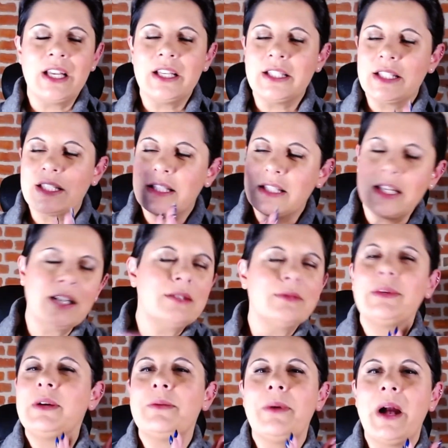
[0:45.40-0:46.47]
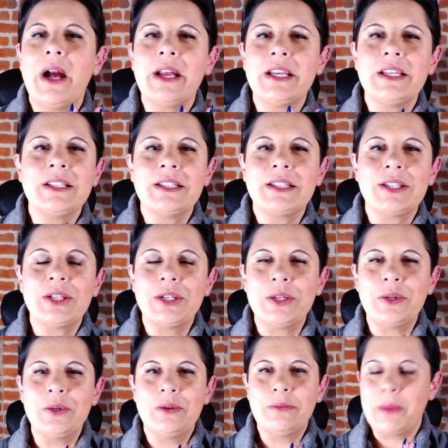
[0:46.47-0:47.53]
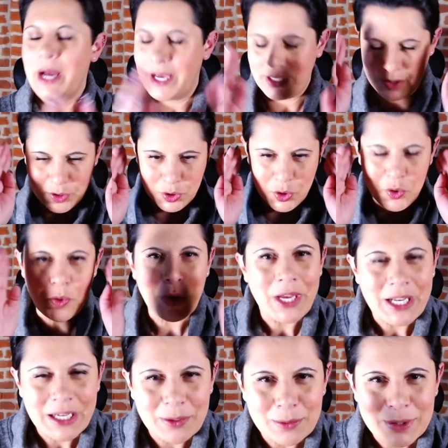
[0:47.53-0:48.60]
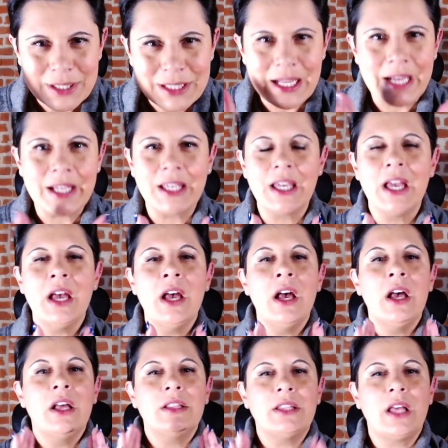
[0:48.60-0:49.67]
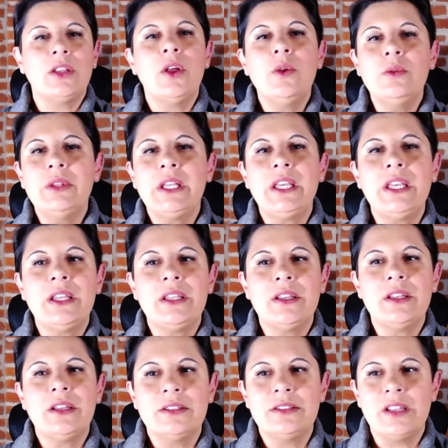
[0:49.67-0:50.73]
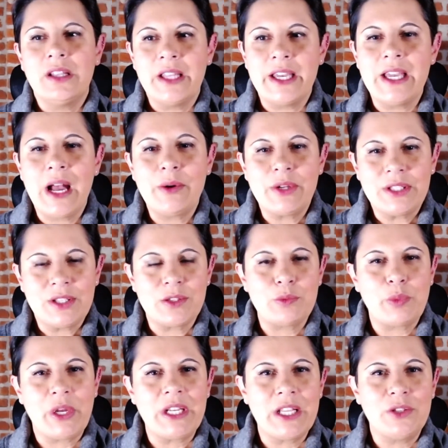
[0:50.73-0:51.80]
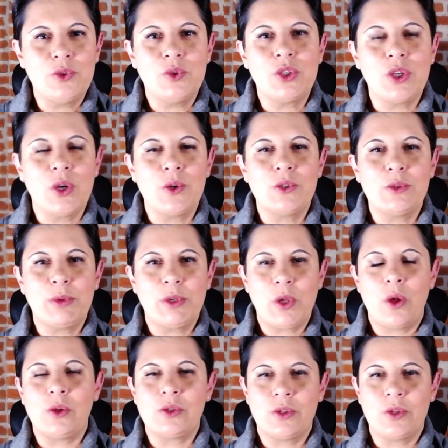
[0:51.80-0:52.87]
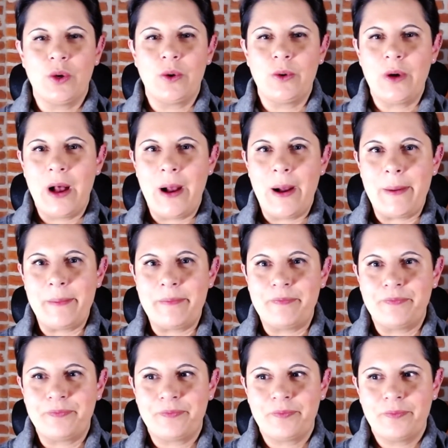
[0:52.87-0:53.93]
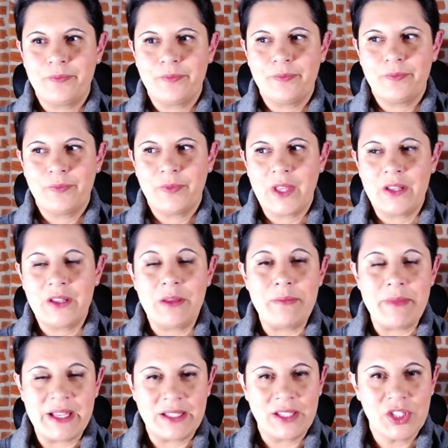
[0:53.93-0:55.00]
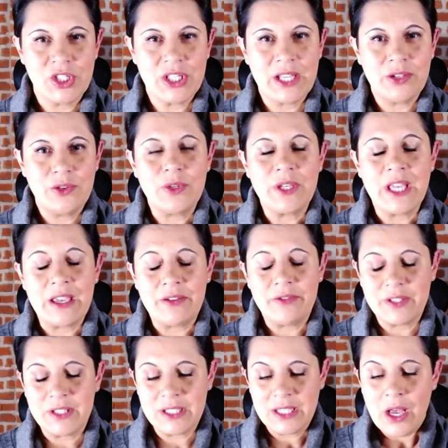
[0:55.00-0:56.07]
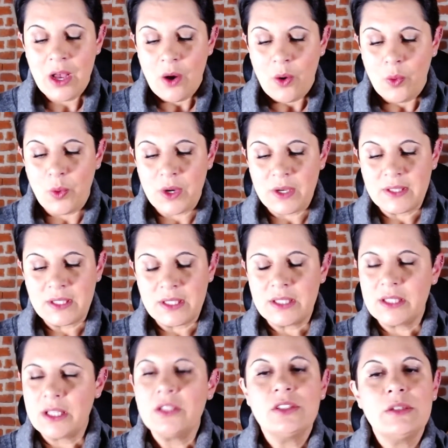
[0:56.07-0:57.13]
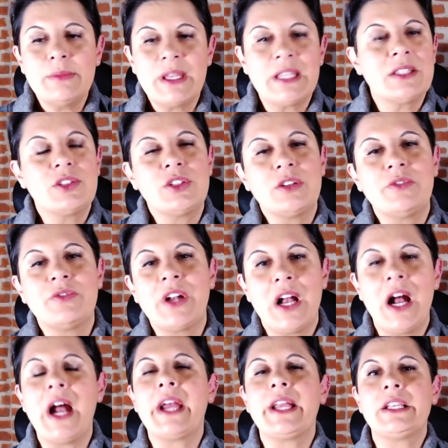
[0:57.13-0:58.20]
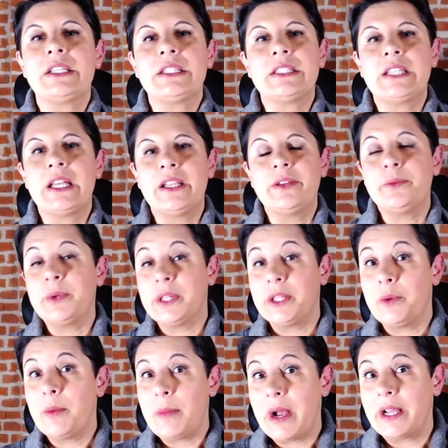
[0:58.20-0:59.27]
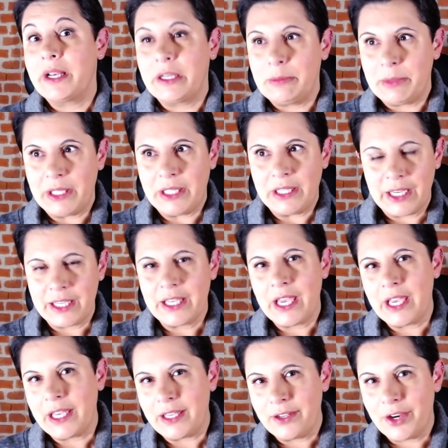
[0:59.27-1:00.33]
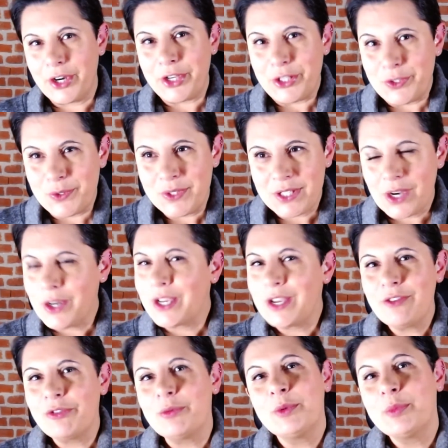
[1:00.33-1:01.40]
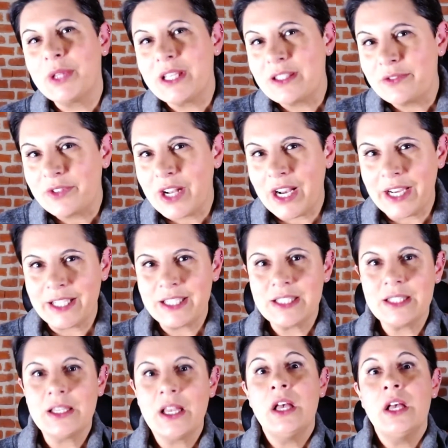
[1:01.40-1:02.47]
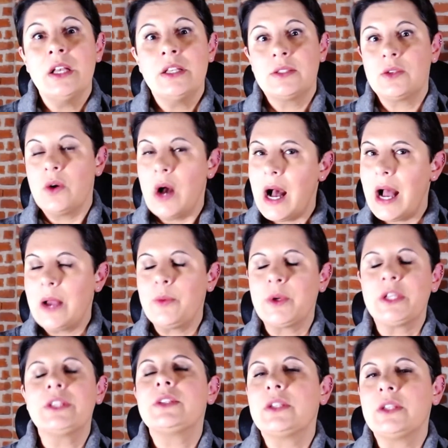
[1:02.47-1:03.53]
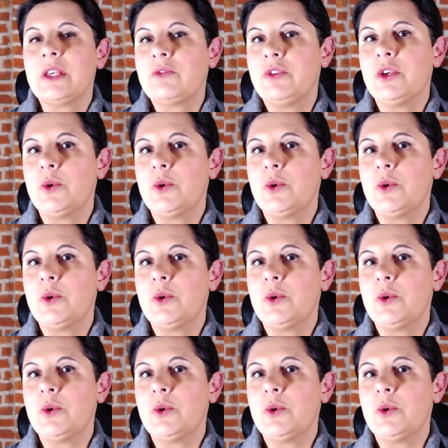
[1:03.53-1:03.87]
sucked me right into my screen. It was like not only the layout and the spread that you chose, but also the message that you gave it was such a message of kindness that it really reminded me like, hey, are you talking from a place of kindness? So I wanted to give